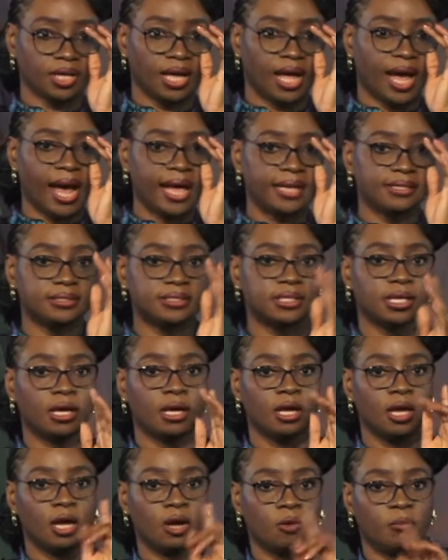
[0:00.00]
And
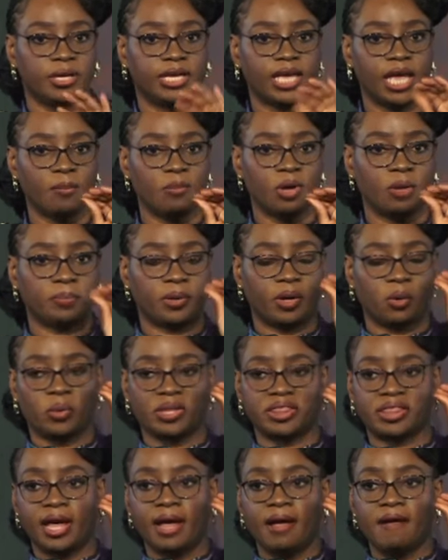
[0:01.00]
we came up
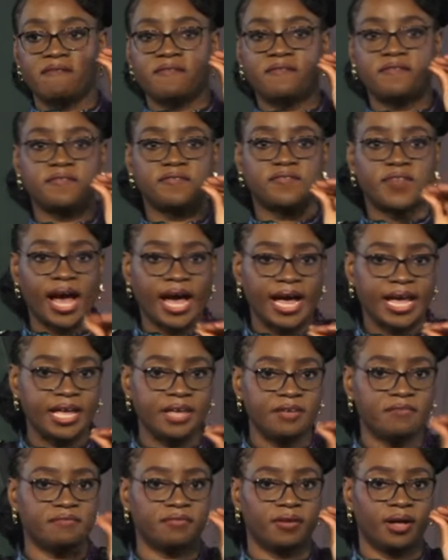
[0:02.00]
with
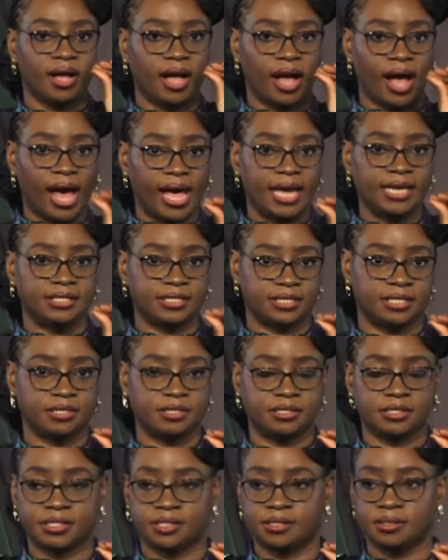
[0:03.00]
five
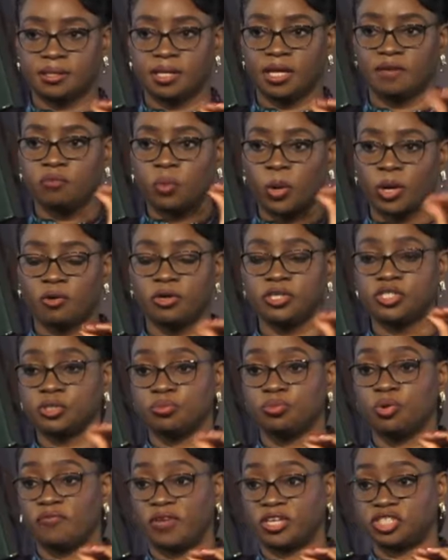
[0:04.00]
ideas. If we're going to
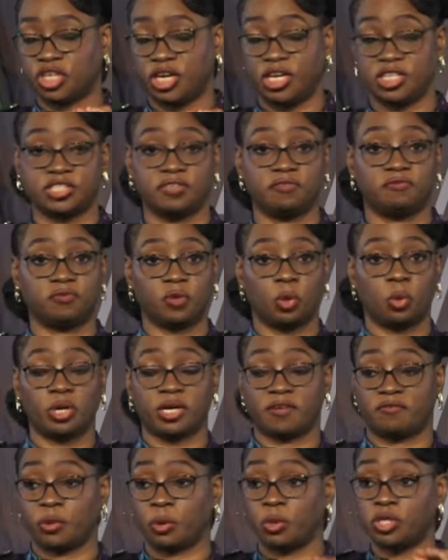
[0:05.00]
move education forward,
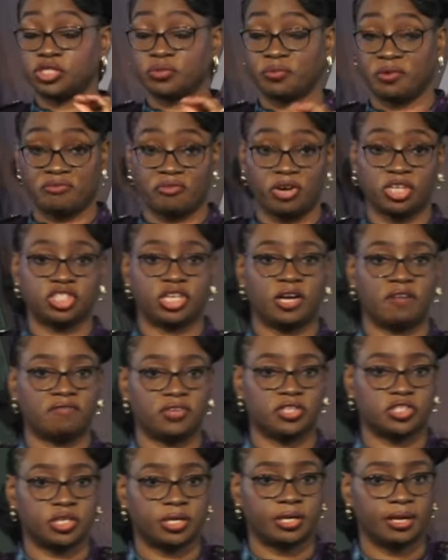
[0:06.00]
if we're going to refresh our
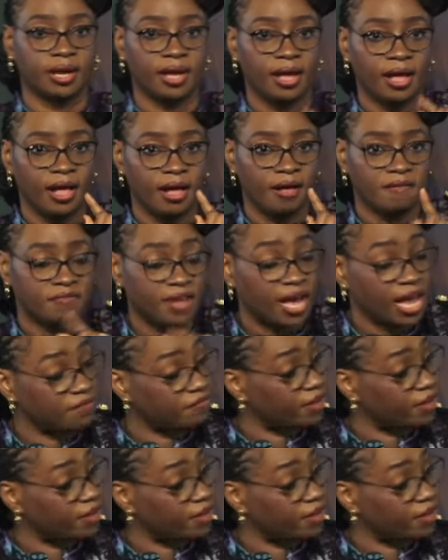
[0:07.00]
vision, five